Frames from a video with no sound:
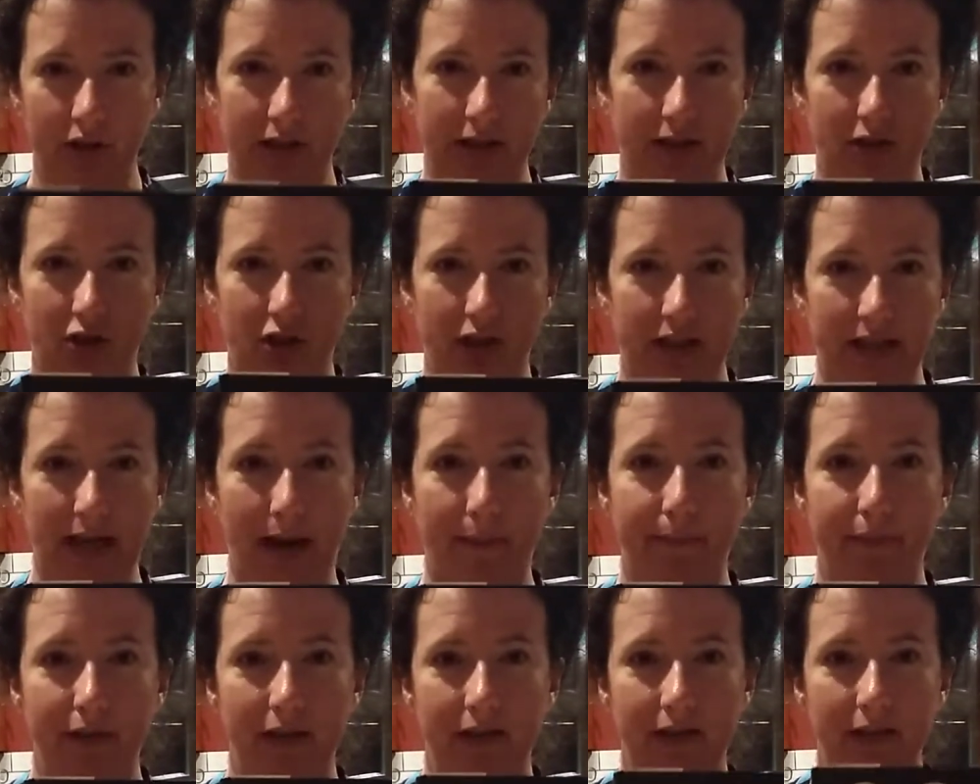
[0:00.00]
This just
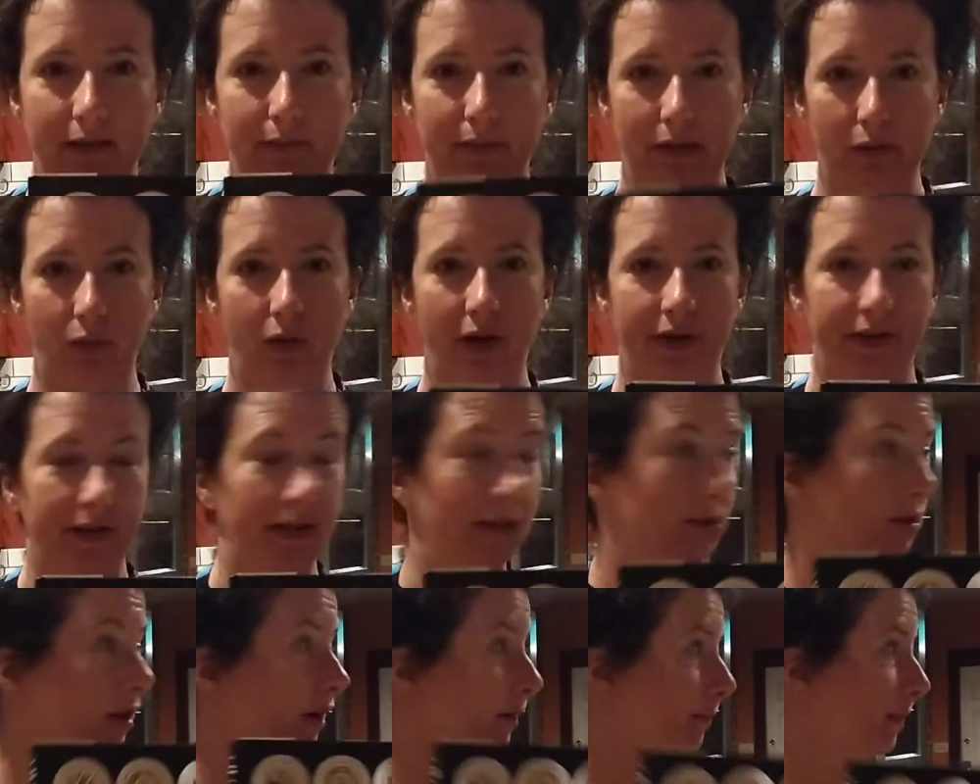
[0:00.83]
happens to be one
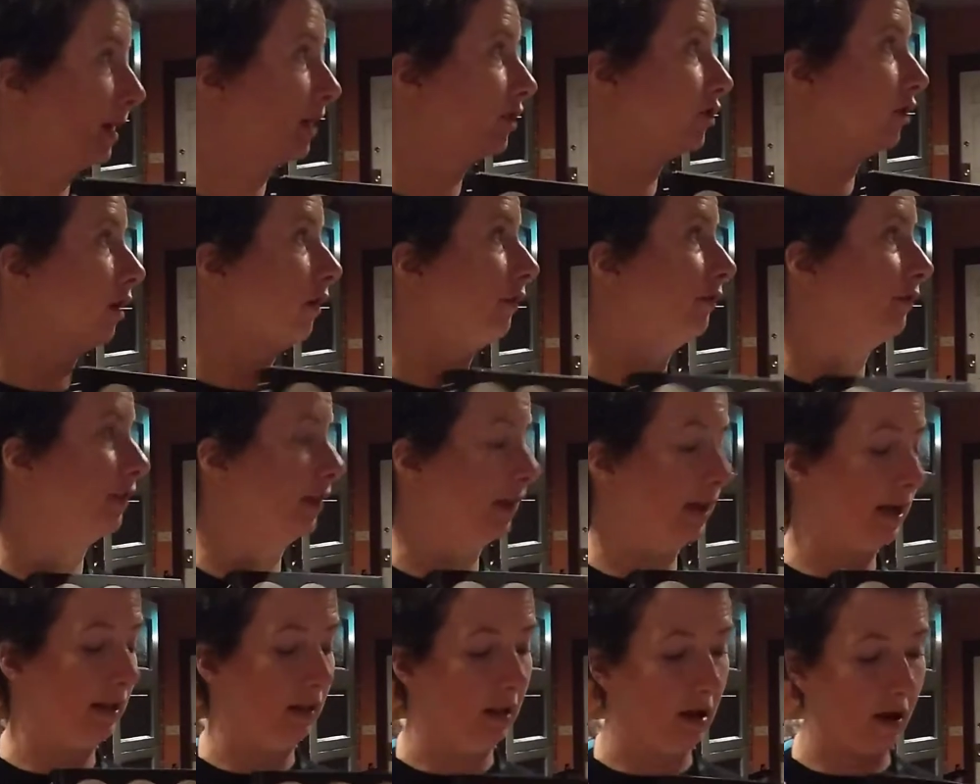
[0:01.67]
that's on my shelf that
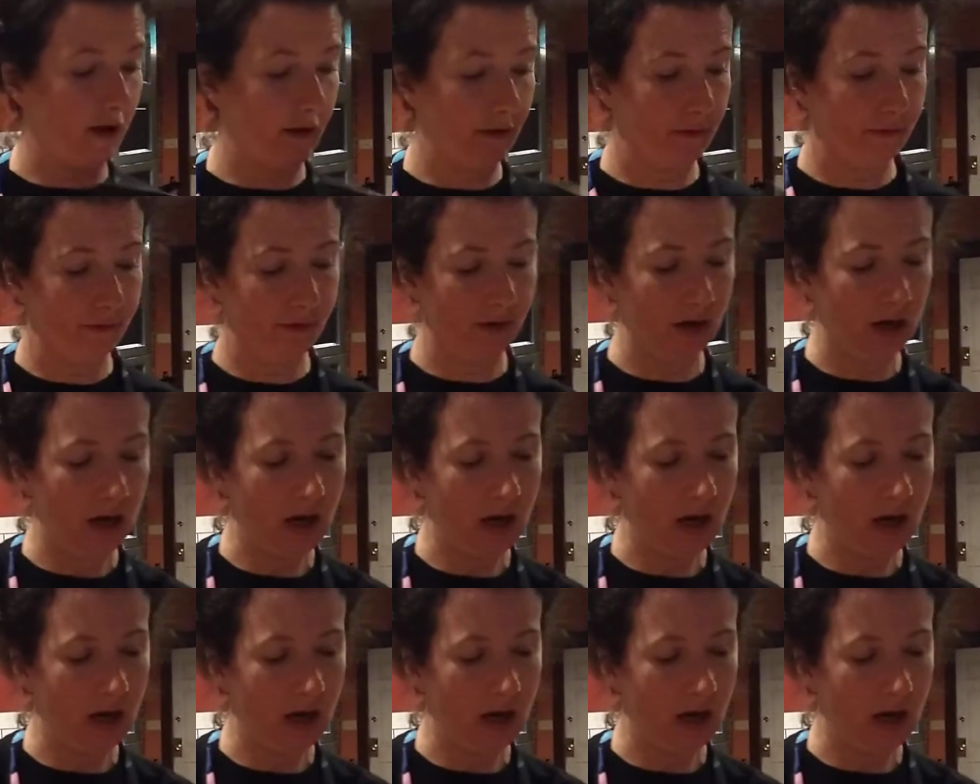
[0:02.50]
I love.